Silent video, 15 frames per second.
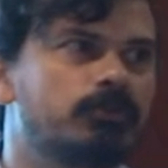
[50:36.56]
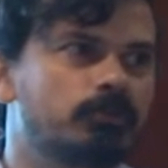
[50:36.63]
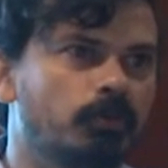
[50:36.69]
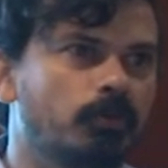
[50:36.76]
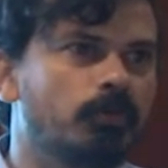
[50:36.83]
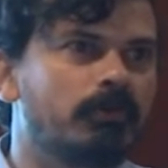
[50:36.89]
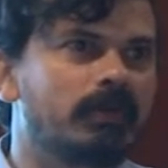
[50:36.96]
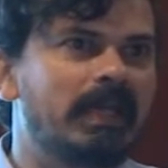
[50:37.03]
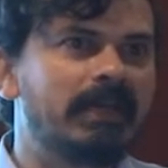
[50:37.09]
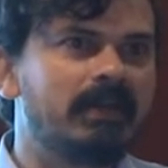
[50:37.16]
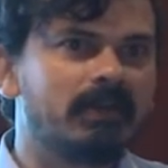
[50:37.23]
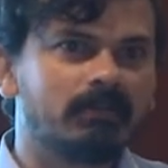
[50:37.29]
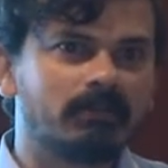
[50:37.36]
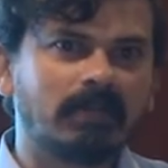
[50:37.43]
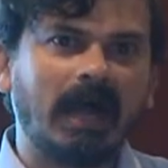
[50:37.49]
so a
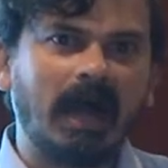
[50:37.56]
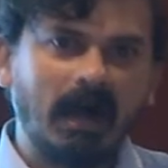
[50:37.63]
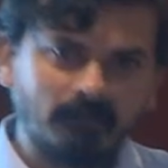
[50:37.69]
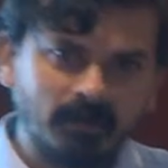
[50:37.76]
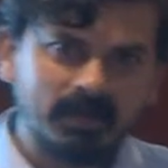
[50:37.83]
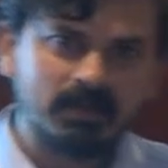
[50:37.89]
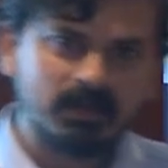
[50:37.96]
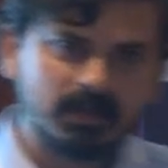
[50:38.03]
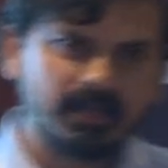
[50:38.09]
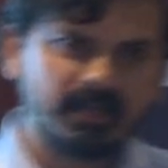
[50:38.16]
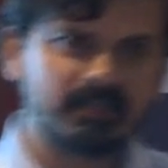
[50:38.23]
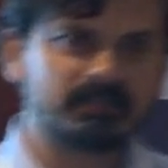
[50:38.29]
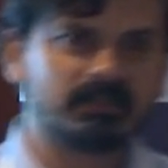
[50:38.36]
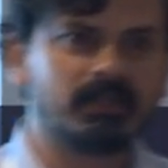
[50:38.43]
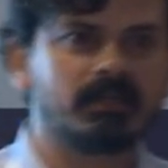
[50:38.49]
Our learning
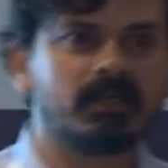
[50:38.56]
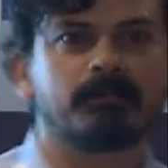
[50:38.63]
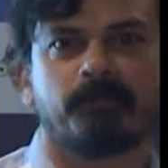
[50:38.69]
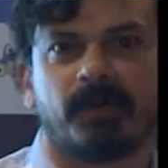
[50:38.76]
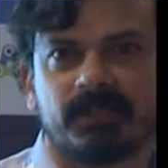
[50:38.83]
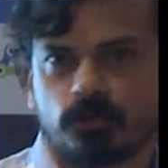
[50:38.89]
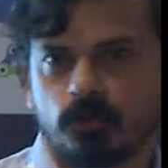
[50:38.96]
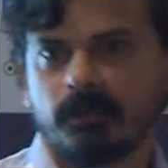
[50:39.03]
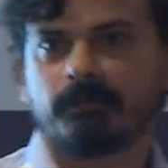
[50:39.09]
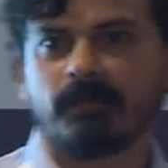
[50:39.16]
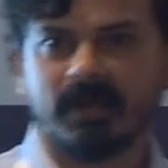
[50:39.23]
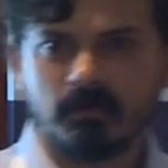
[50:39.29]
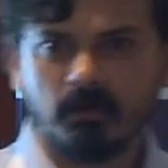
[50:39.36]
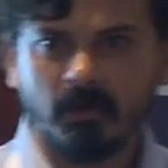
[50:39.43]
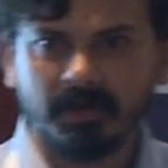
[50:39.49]
is that it pays to be
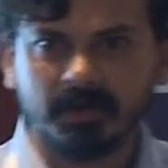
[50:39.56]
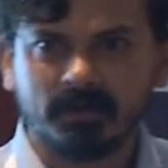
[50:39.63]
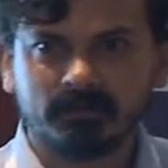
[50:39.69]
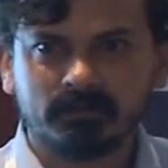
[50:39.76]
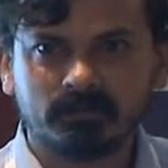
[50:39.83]
paranoid